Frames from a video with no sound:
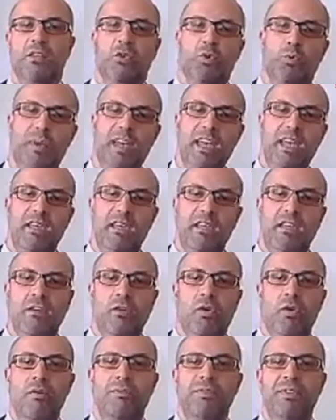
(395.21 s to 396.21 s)
to
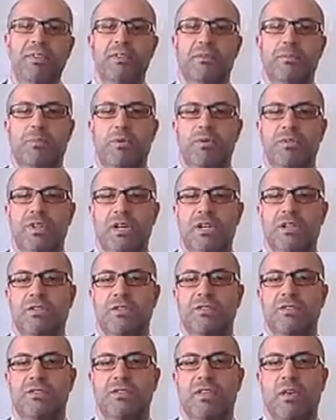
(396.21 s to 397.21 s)
make confident
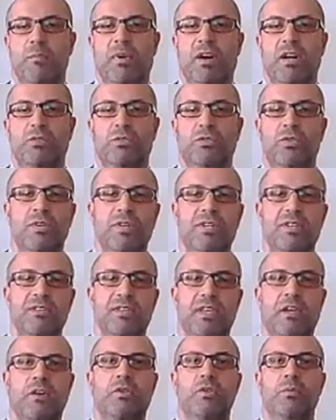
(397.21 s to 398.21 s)
projections about
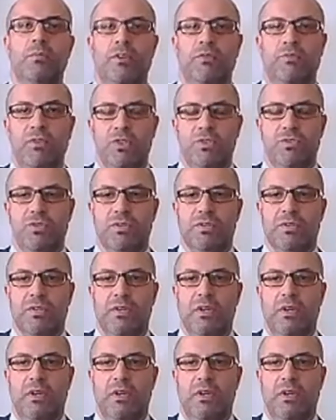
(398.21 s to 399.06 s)
Turkey's economic future.